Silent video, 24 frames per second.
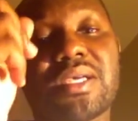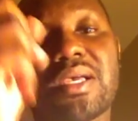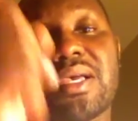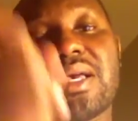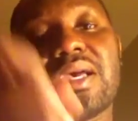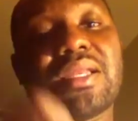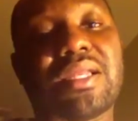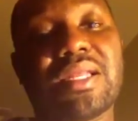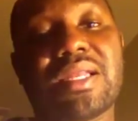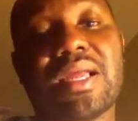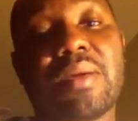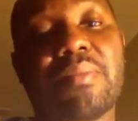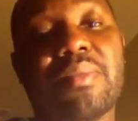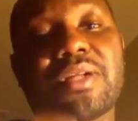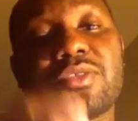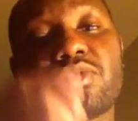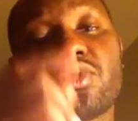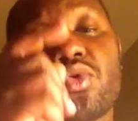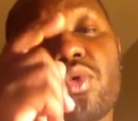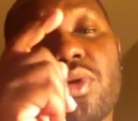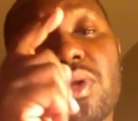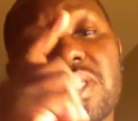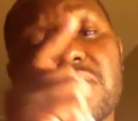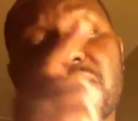And the number to
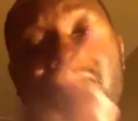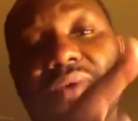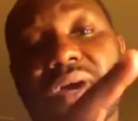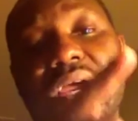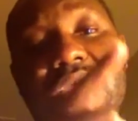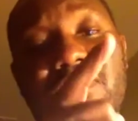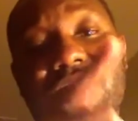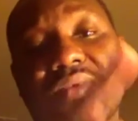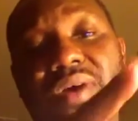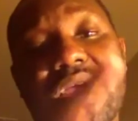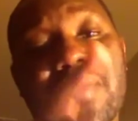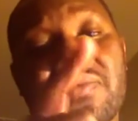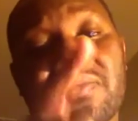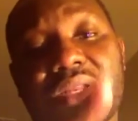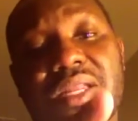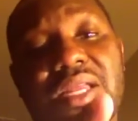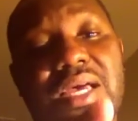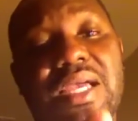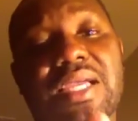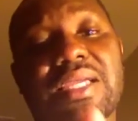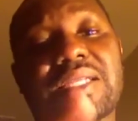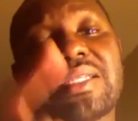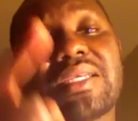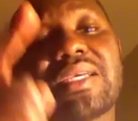call is
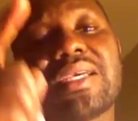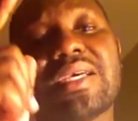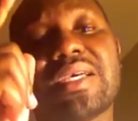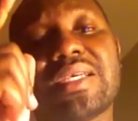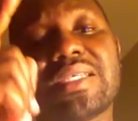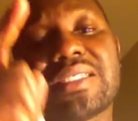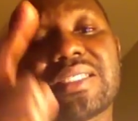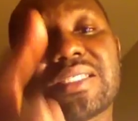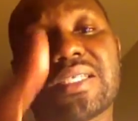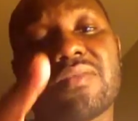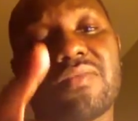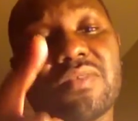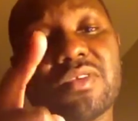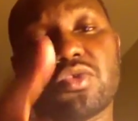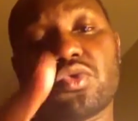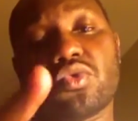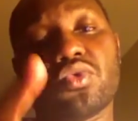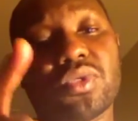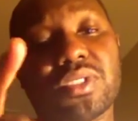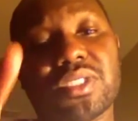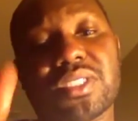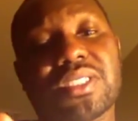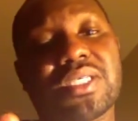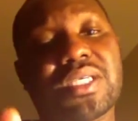559
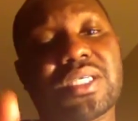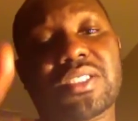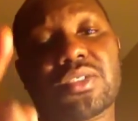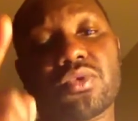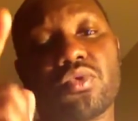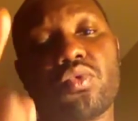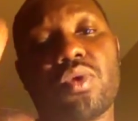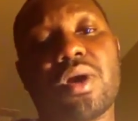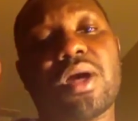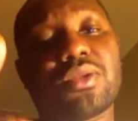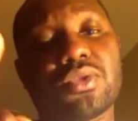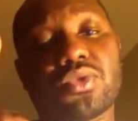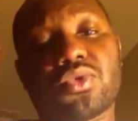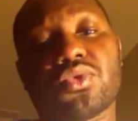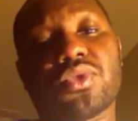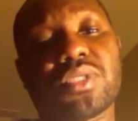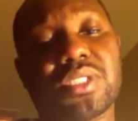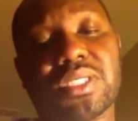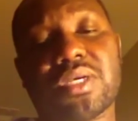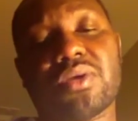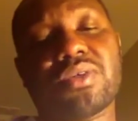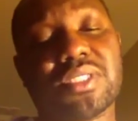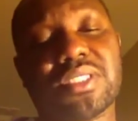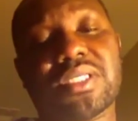726
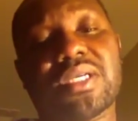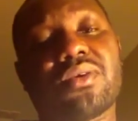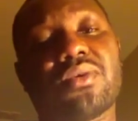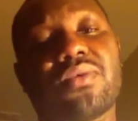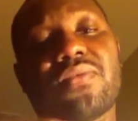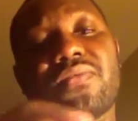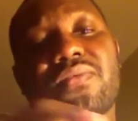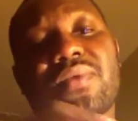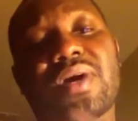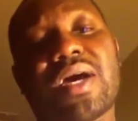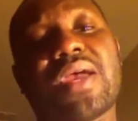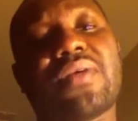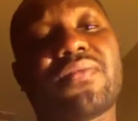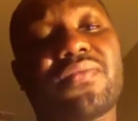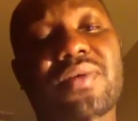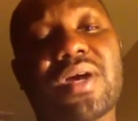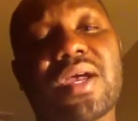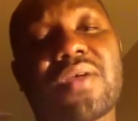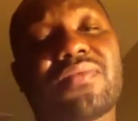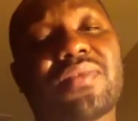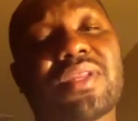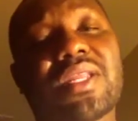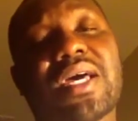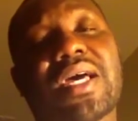1200
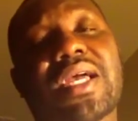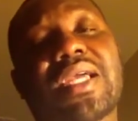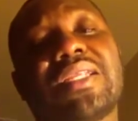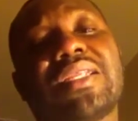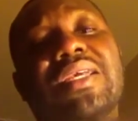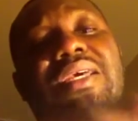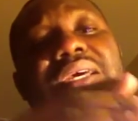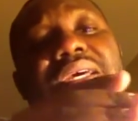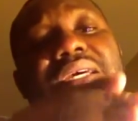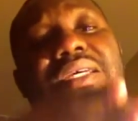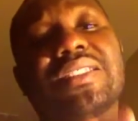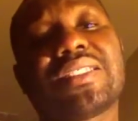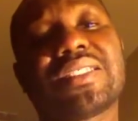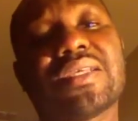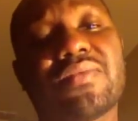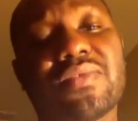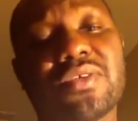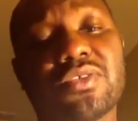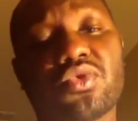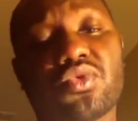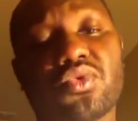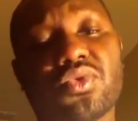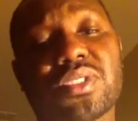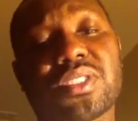559
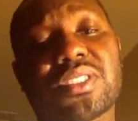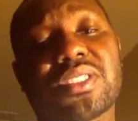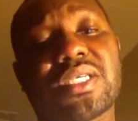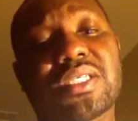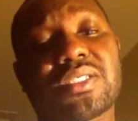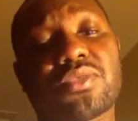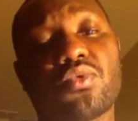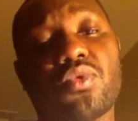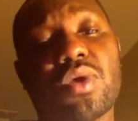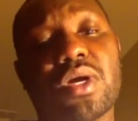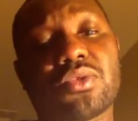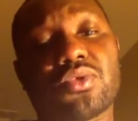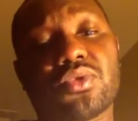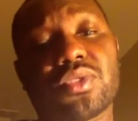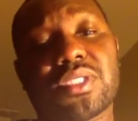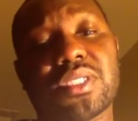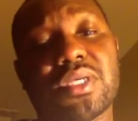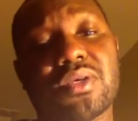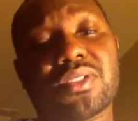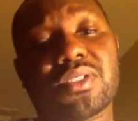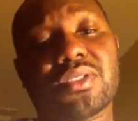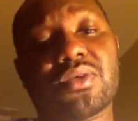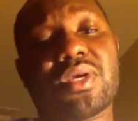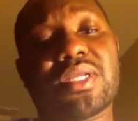726
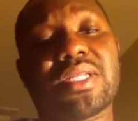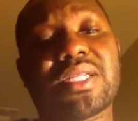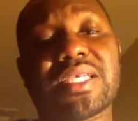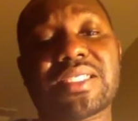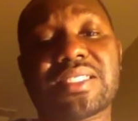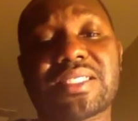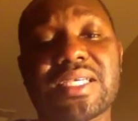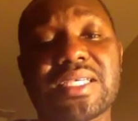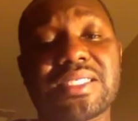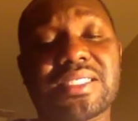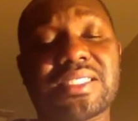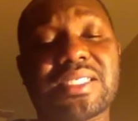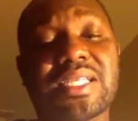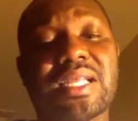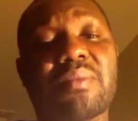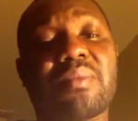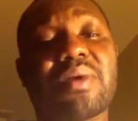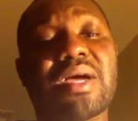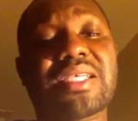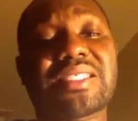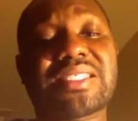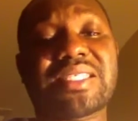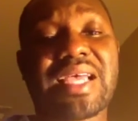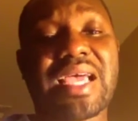1200 and the extension number
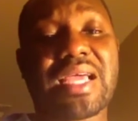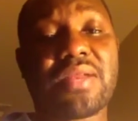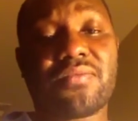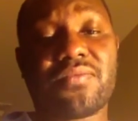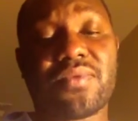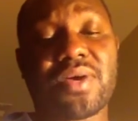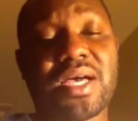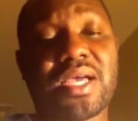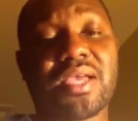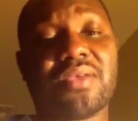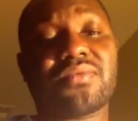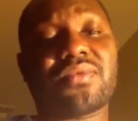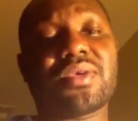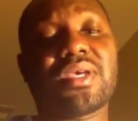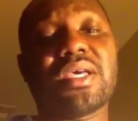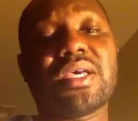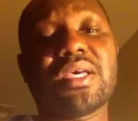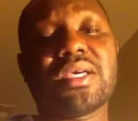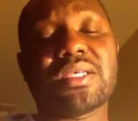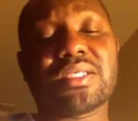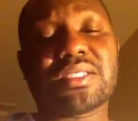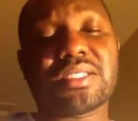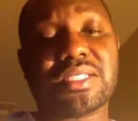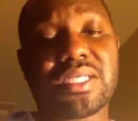is
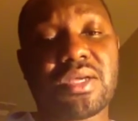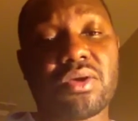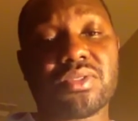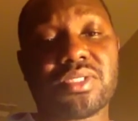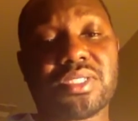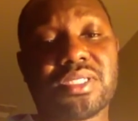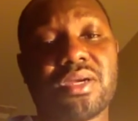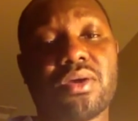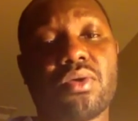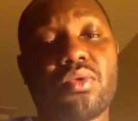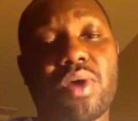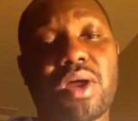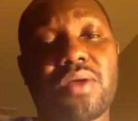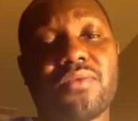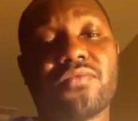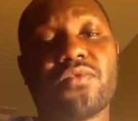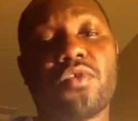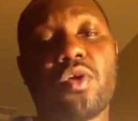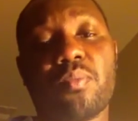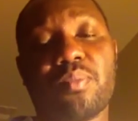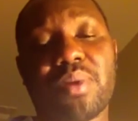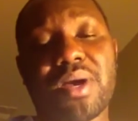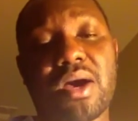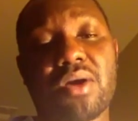
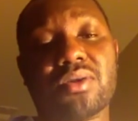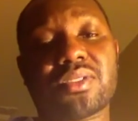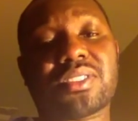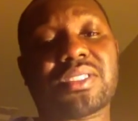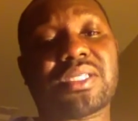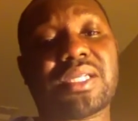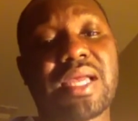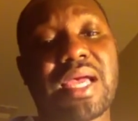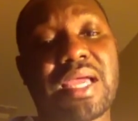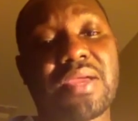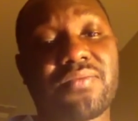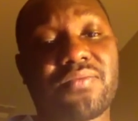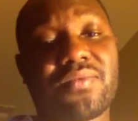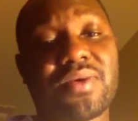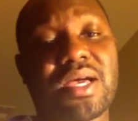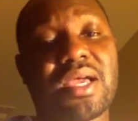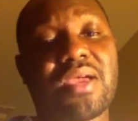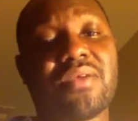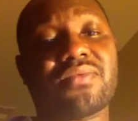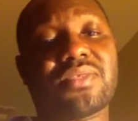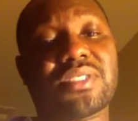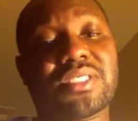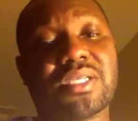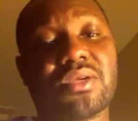950014 pound
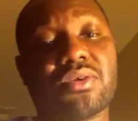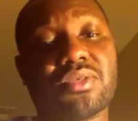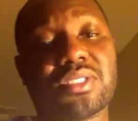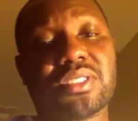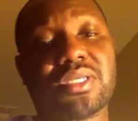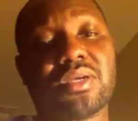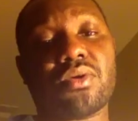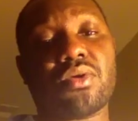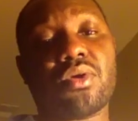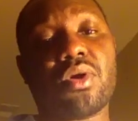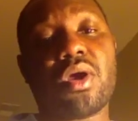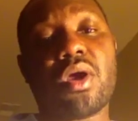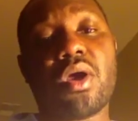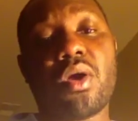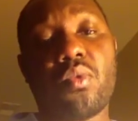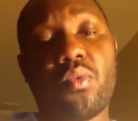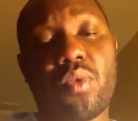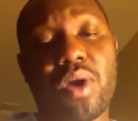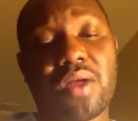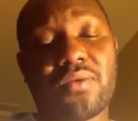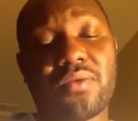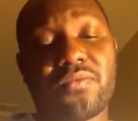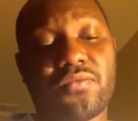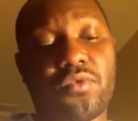
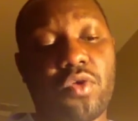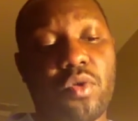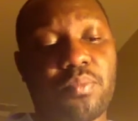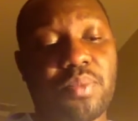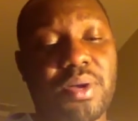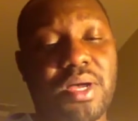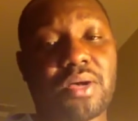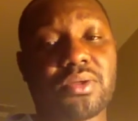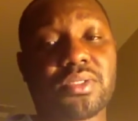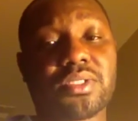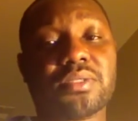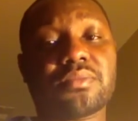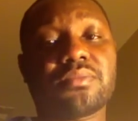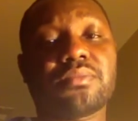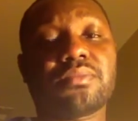950014 pound.